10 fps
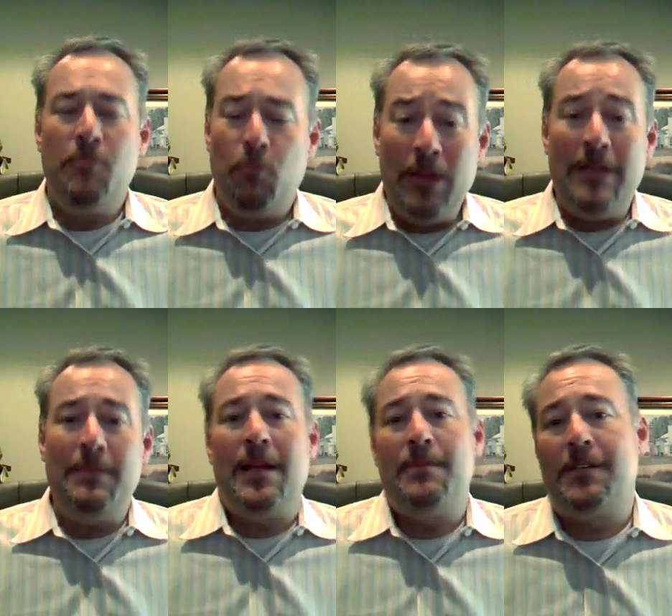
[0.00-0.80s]
really
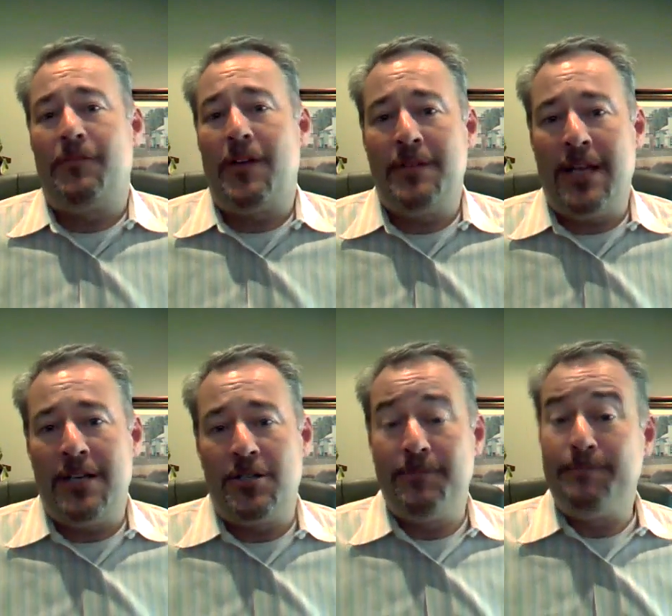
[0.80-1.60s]
becomes the
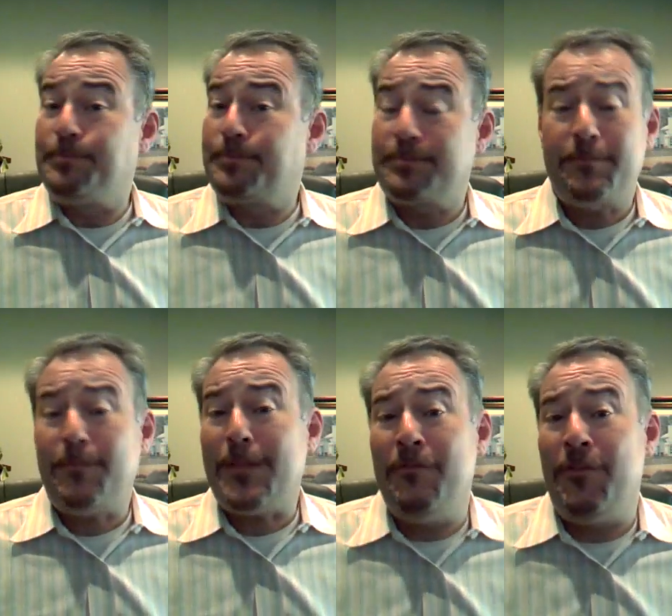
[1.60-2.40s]
foundation
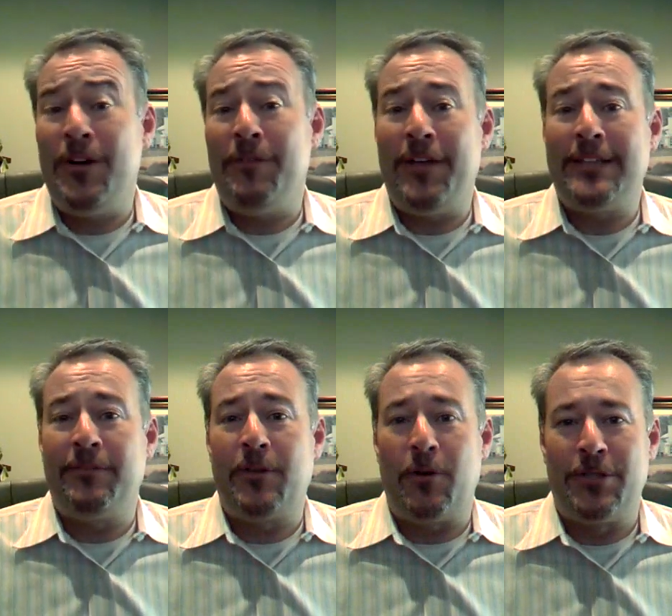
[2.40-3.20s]
for an
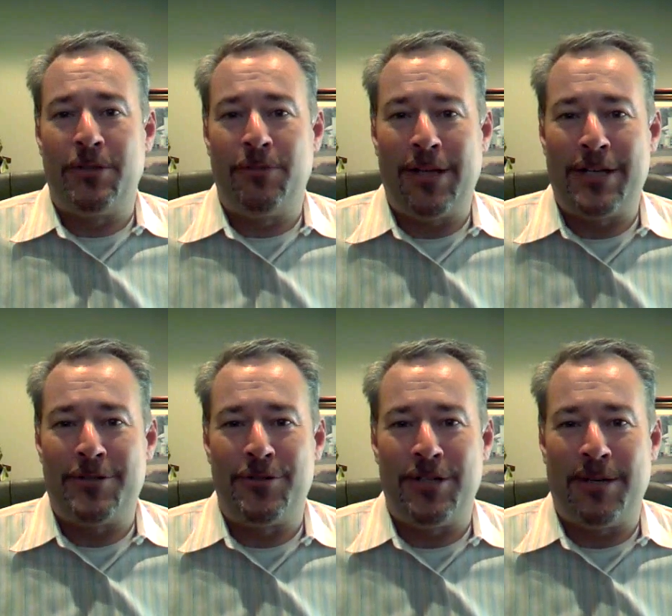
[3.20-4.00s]
effective coaching
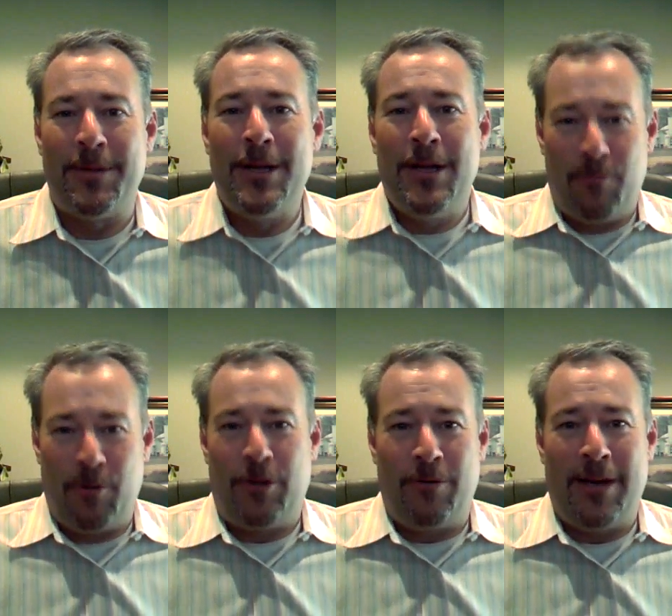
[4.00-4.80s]
relationship
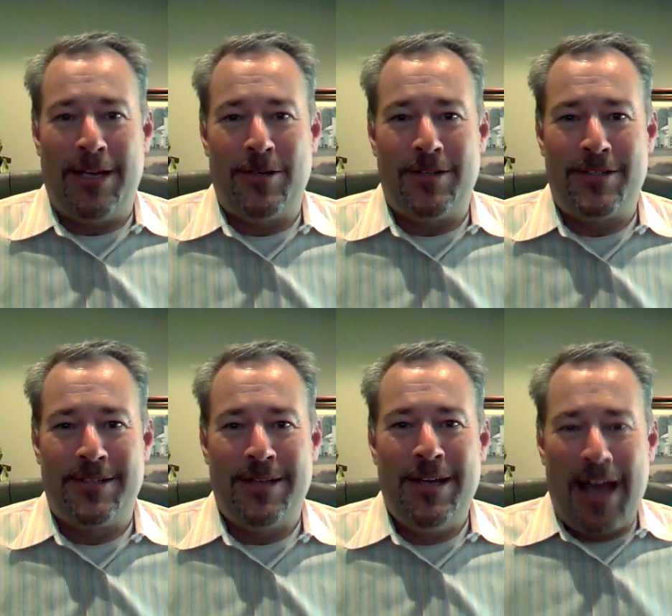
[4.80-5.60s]
with your agents.